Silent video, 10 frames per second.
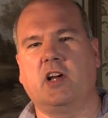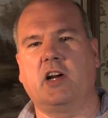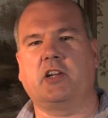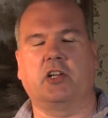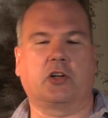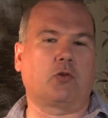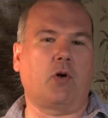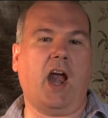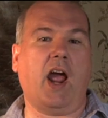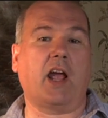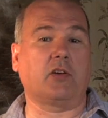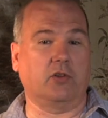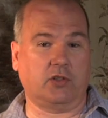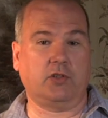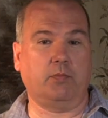not going to crack
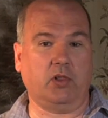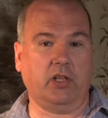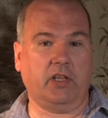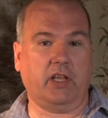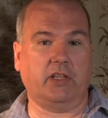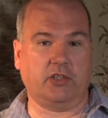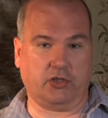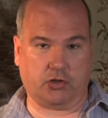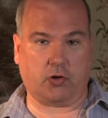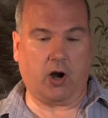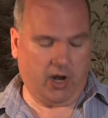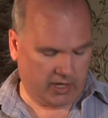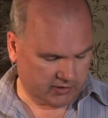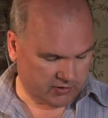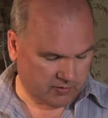or split as it
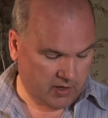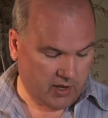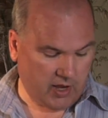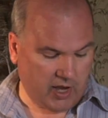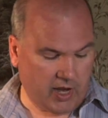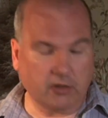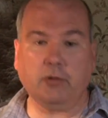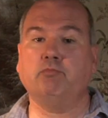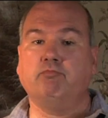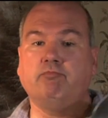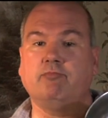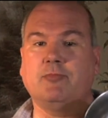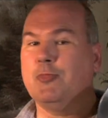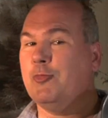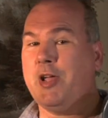dries. And
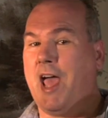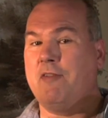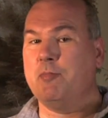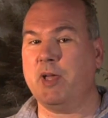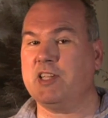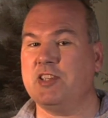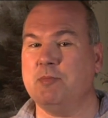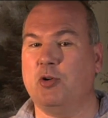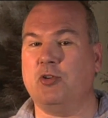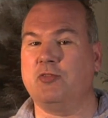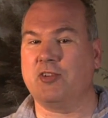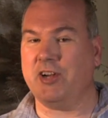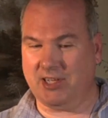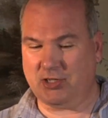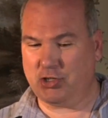we have a mixing bowl for
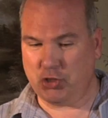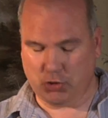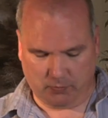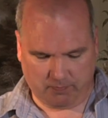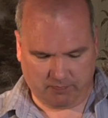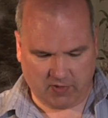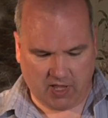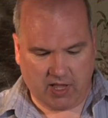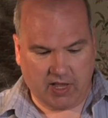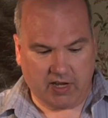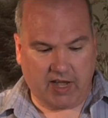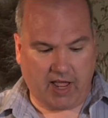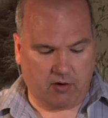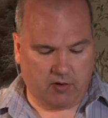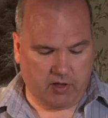it too.
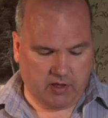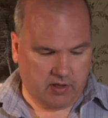Now,